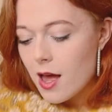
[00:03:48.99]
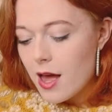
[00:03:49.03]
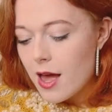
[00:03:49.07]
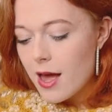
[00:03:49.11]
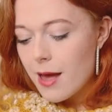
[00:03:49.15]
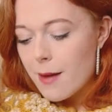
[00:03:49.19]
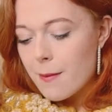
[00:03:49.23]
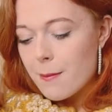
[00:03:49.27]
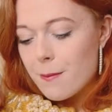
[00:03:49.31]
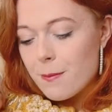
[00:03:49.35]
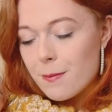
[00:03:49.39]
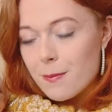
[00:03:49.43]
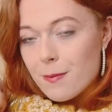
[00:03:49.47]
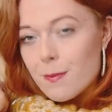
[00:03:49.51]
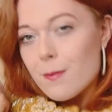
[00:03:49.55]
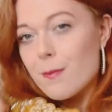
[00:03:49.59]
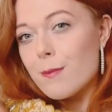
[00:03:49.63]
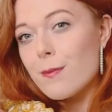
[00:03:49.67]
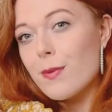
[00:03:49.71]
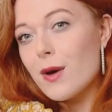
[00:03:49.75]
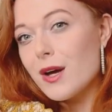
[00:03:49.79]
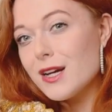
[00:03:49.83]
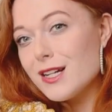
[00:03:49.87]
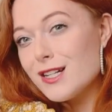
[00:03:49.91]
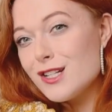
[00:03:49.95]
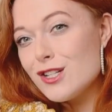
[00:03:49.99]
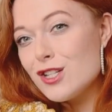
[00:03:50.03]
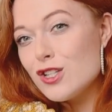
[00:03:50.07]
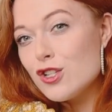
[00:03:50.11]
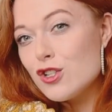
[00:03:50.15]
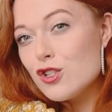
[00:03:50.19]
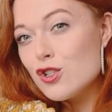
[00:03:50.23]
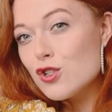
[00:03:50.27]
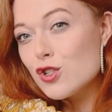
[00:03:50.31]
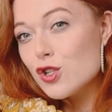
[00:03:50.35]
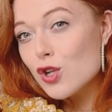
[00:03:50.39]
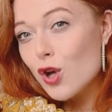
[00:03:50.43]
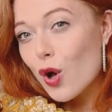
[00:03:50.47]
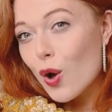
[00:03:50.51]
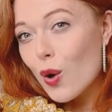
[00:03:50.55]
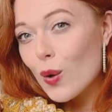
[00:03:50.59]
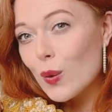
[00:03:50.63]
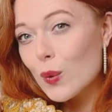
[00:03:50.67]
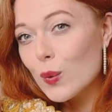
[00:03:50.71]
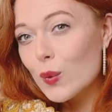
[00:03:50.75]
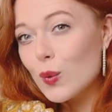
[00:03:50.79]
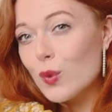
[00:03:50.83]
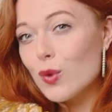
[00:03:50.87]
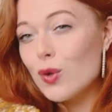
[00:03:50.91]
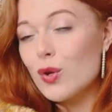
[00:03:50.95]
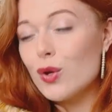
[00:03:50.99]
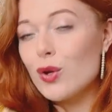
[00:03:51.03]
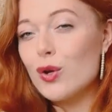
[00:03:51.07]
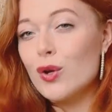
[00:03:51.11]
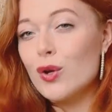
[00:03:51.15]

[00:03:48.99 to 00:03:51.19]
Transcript: Um, but it's so